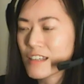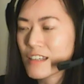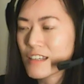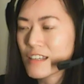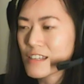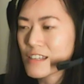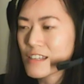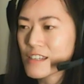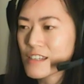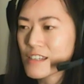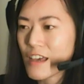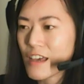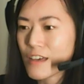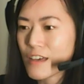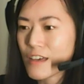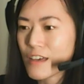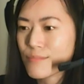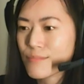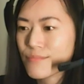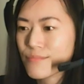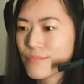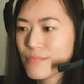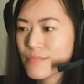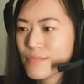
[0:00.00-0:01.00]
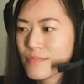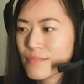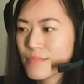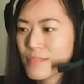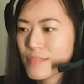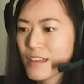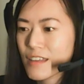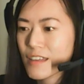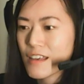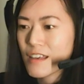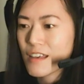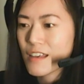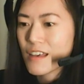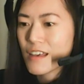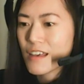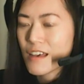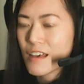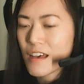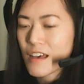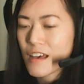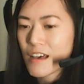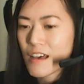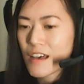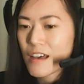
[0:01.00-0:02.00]
in this game.
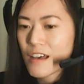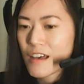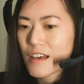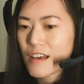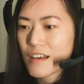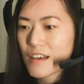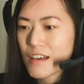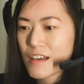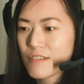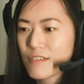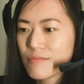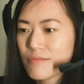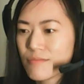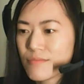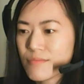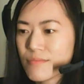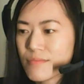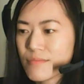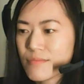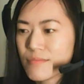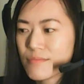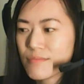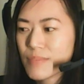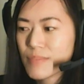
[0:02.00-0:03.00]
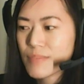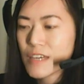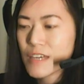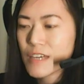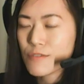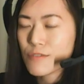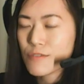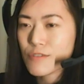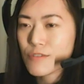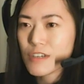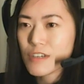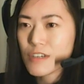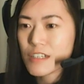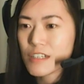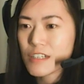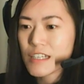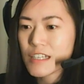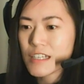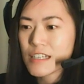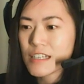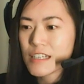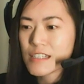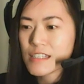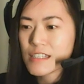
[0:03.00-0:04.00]
Um but yeah,
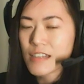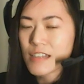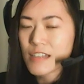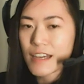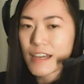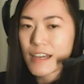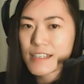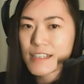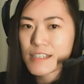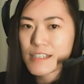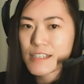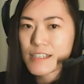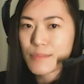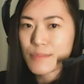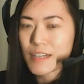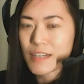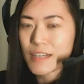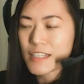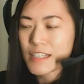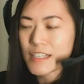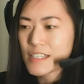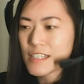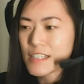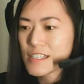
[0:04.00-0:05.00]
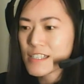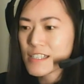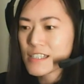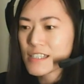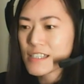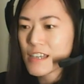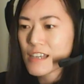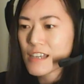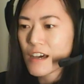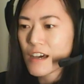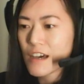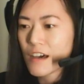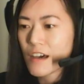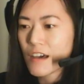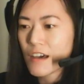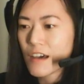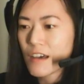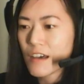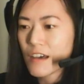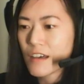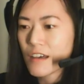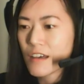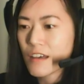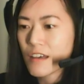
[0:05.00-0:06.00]
really psyched to play this.
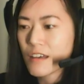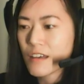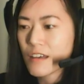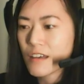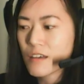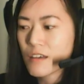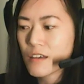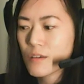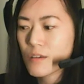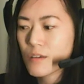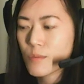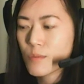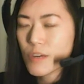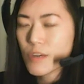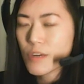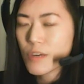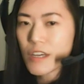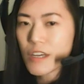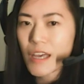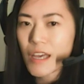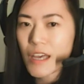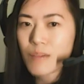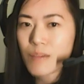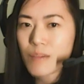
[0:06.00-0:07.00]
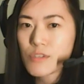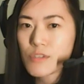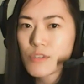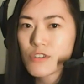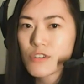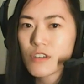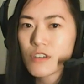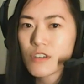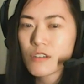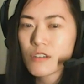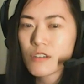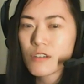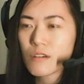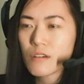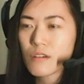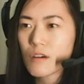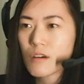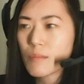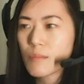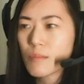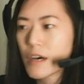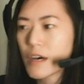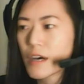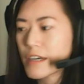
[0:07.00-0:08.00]
I want to capture it
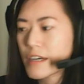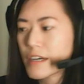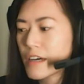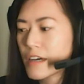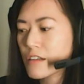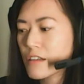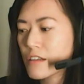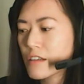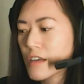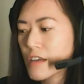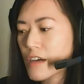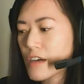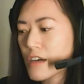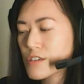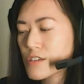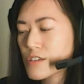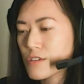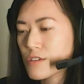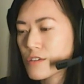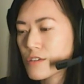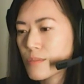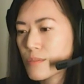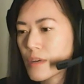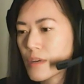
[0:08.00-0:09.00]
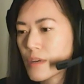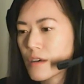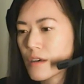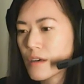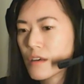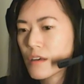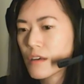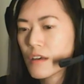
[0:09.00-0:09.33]
on my Elgato, but